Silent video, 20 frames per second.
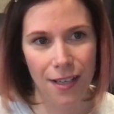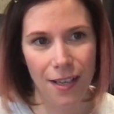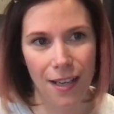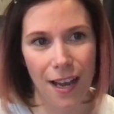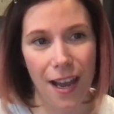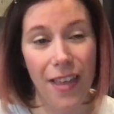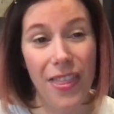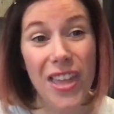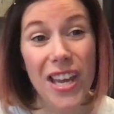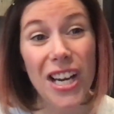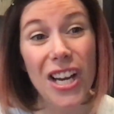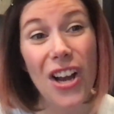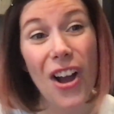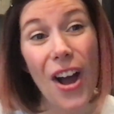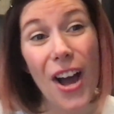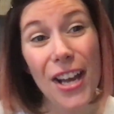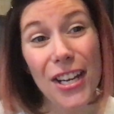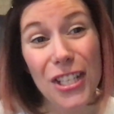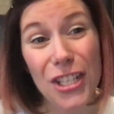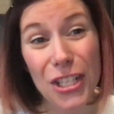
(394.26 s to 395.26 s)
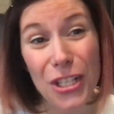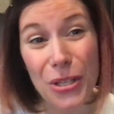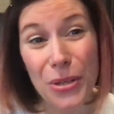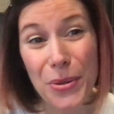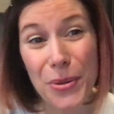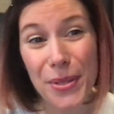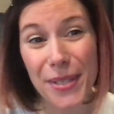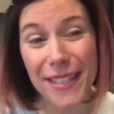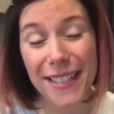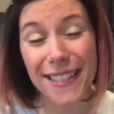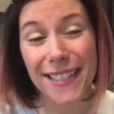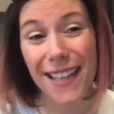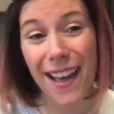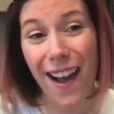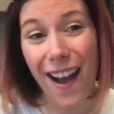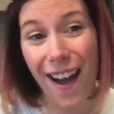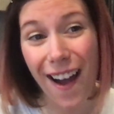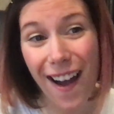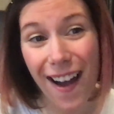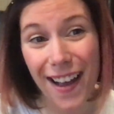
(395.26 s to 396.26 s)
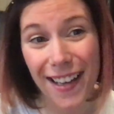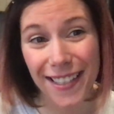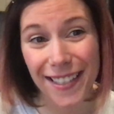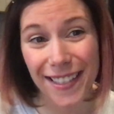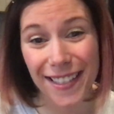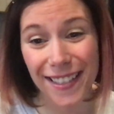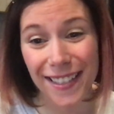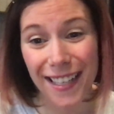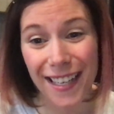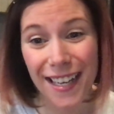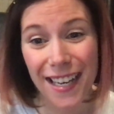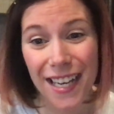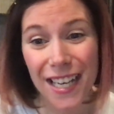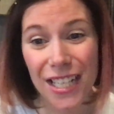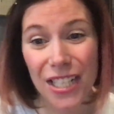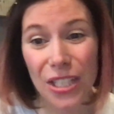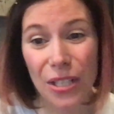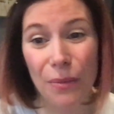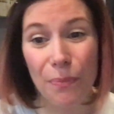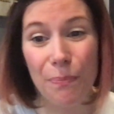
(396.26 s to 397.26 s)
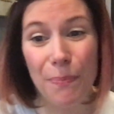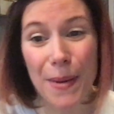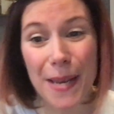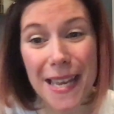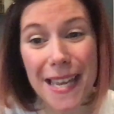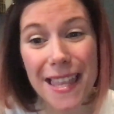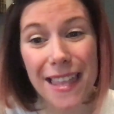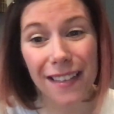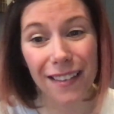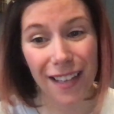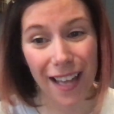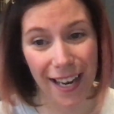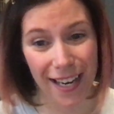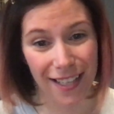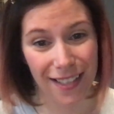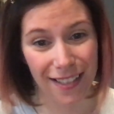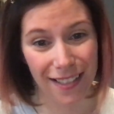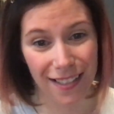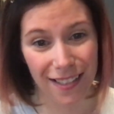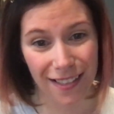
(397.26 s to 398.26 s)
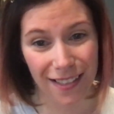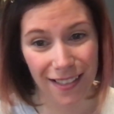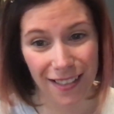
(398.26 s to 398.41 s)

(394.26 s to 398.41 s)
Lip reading: And then God chooses us to be the light.